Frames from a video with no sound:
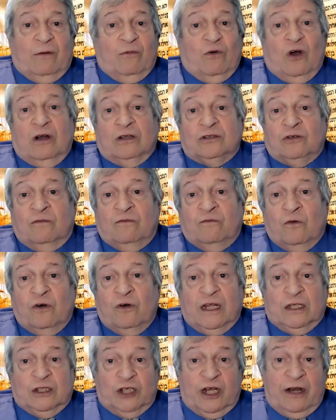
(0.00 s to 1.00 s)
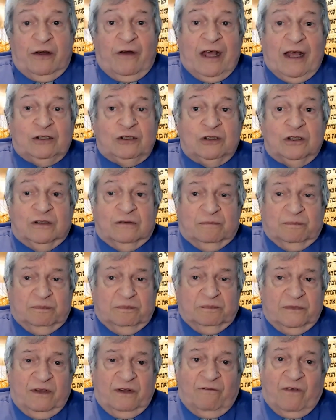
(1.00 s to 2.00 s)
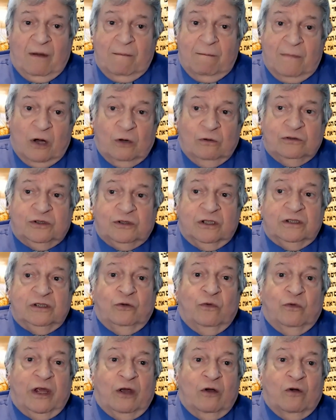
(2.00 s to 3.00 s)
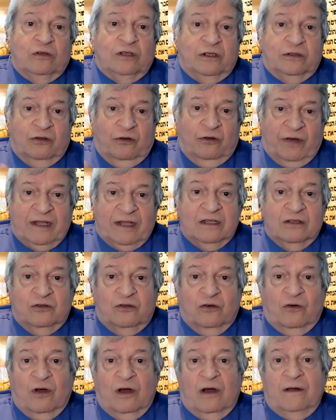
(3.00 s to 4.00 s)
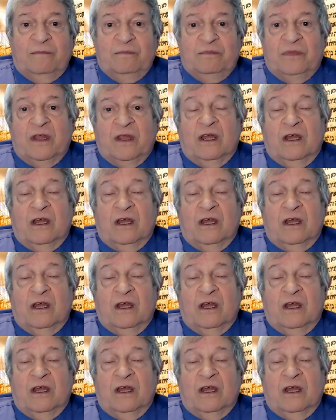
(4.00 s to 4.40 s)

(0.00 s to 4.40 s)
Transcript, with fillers: There were also 40 generations from Moses, who recorded the written Torah,